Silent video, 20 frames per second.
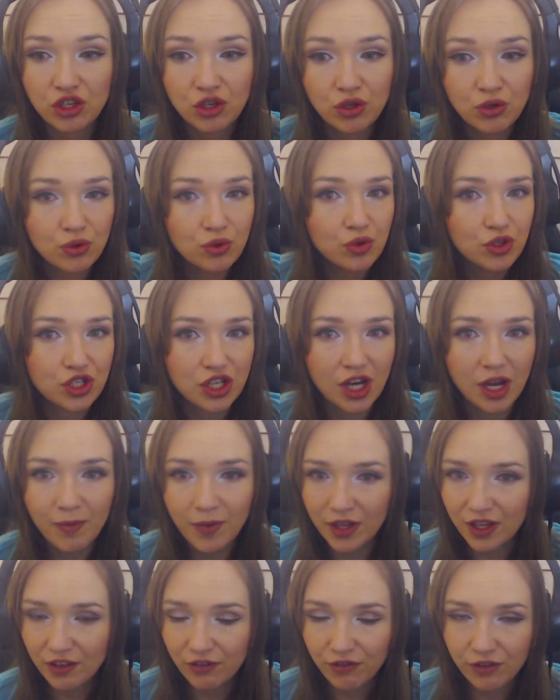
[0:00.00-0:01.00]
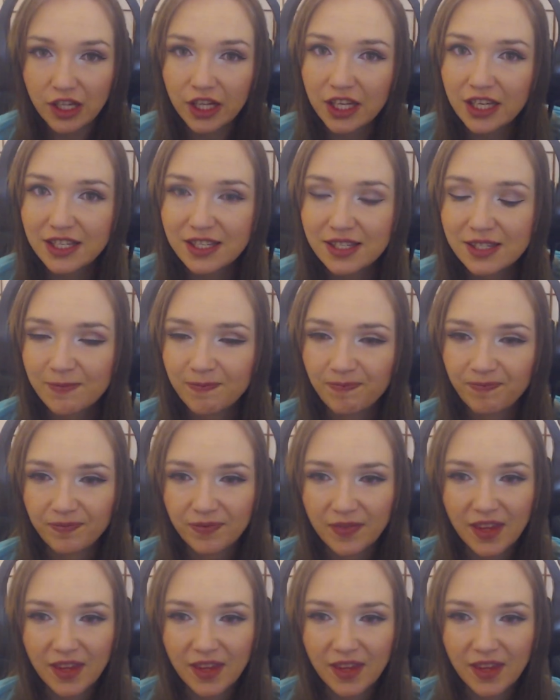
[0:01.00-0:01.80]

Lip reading: new champion Aphelios.